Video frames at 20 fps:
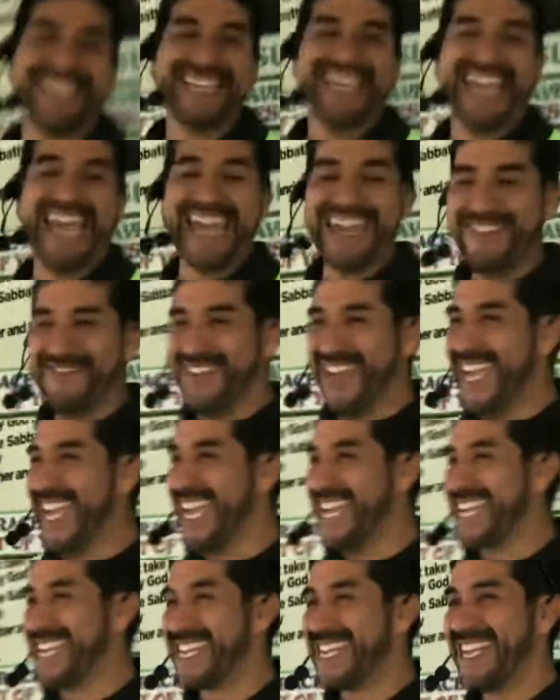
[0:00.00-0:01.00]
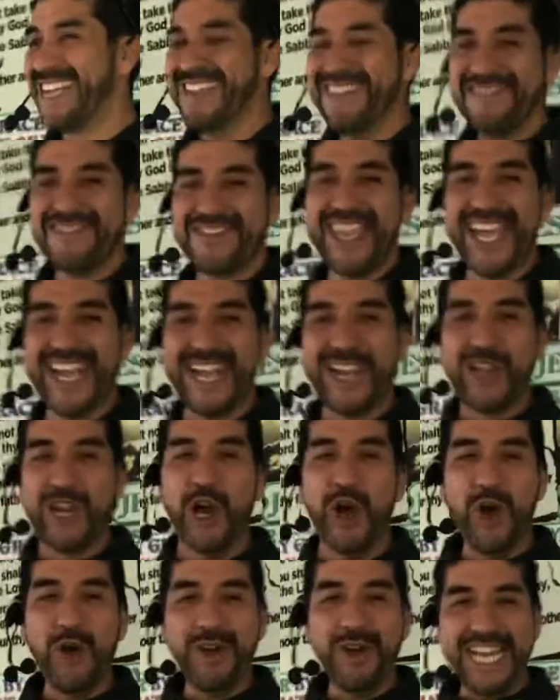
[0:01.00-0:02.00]
Amen. The
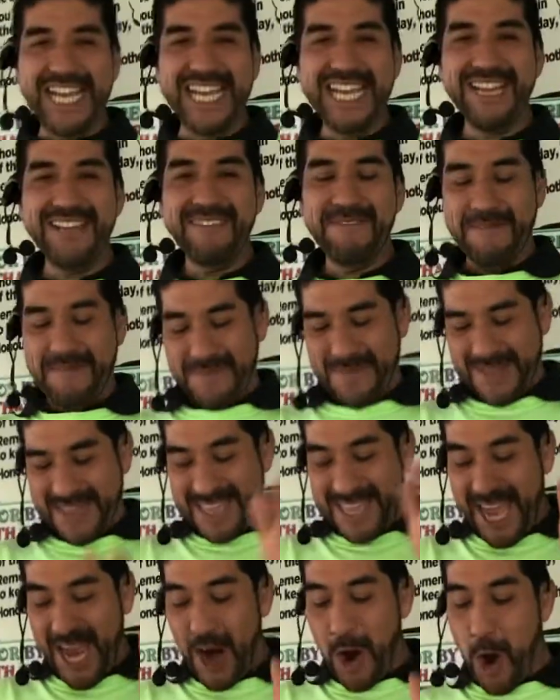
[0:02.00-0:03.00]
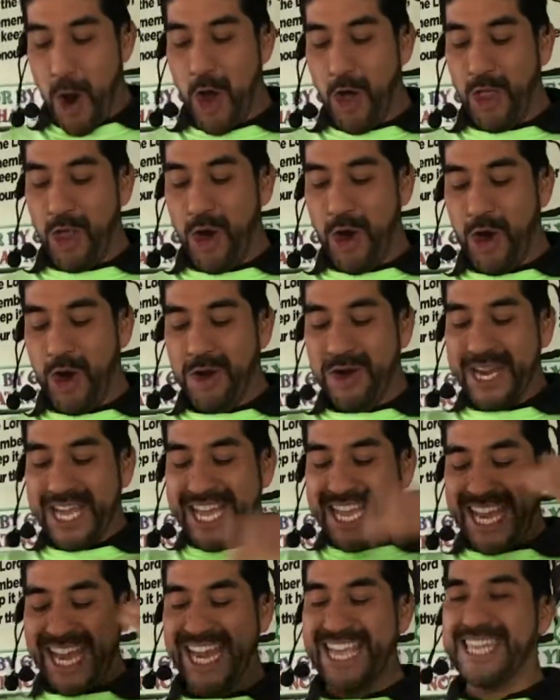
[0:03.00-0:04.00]
glory, the honor,
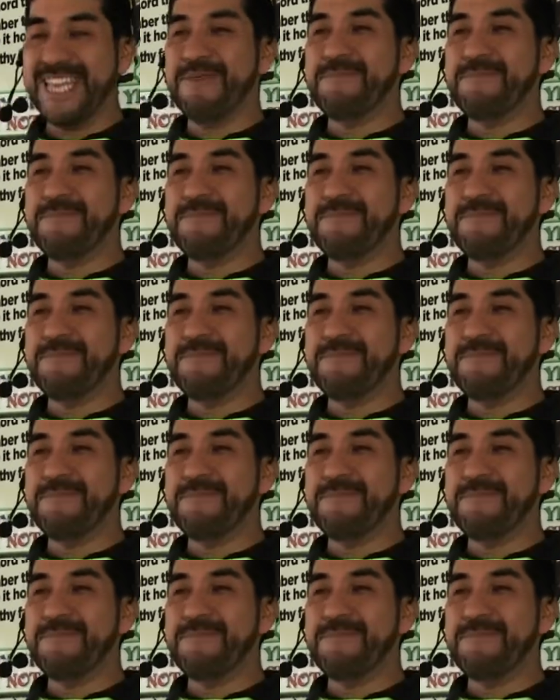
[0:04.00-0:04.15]
and the